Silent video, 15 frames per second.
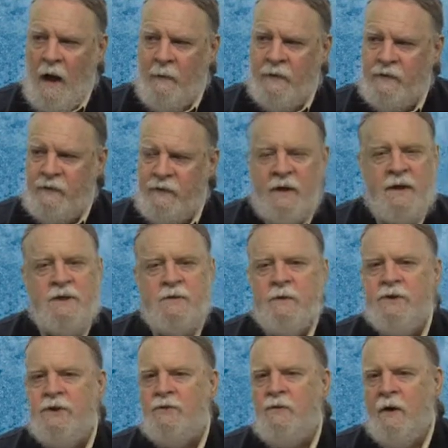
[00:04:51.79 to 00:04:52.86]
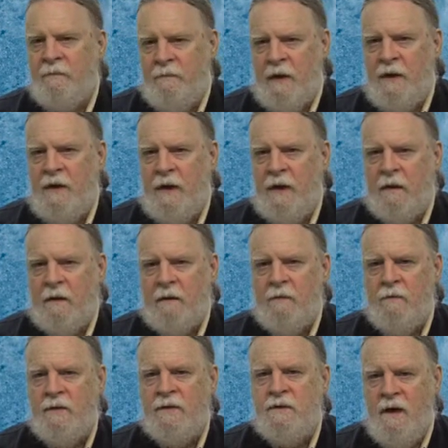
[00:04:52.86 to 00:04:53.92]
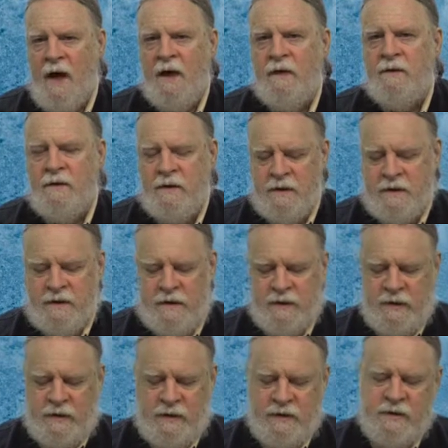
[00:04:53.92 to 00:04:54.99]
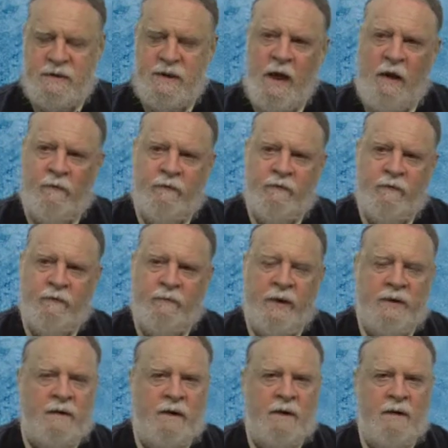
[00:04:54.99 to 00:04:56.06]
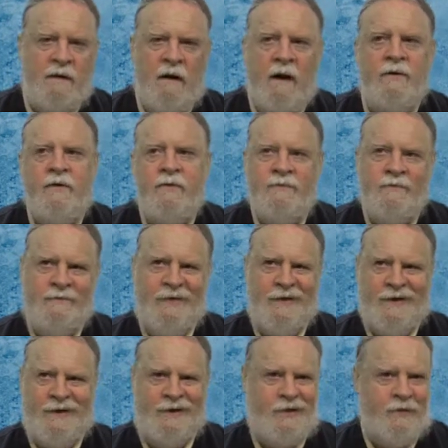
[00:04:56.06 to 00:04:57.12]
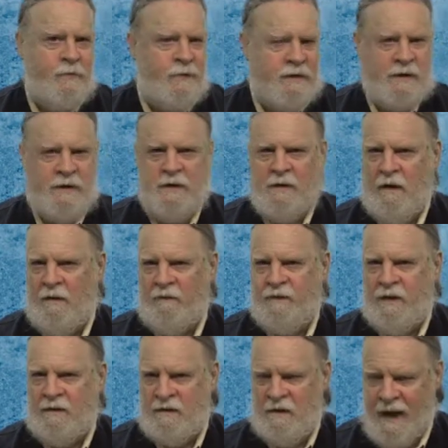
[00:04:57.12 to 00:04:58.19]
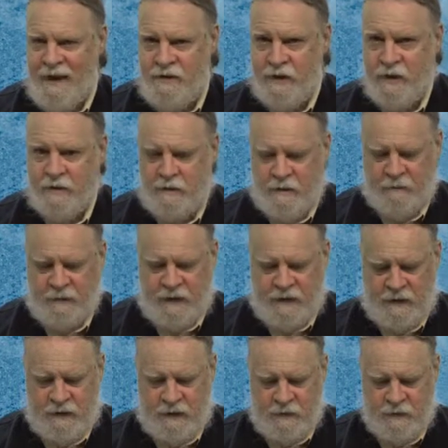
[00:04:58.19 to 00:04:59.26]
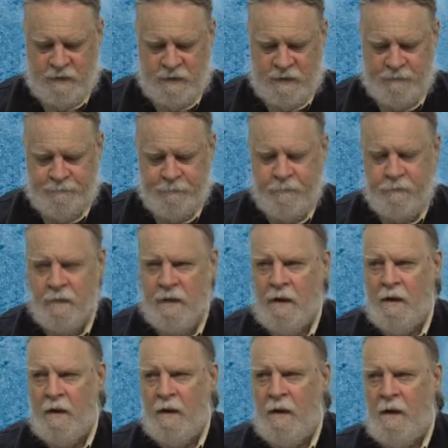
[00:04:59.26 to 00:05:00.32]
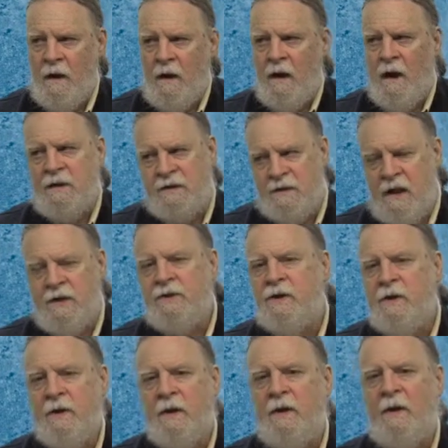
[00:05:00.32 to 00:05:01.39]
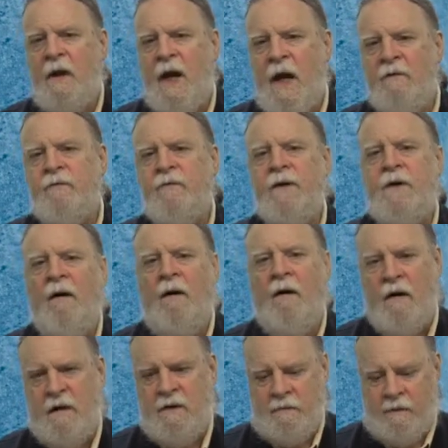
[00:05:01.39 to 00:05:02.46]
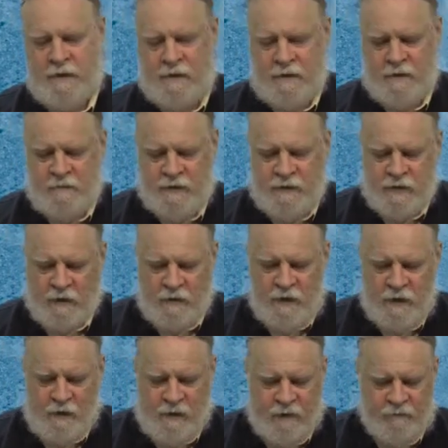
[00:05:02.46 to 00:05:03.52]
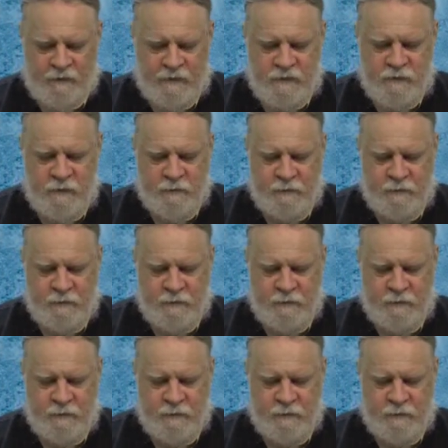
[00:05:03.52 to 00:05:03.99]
But the thing is, what struck me here was not the decision itself, but the utter vacuity of the logic being used. Essentially, every argument the majority offered to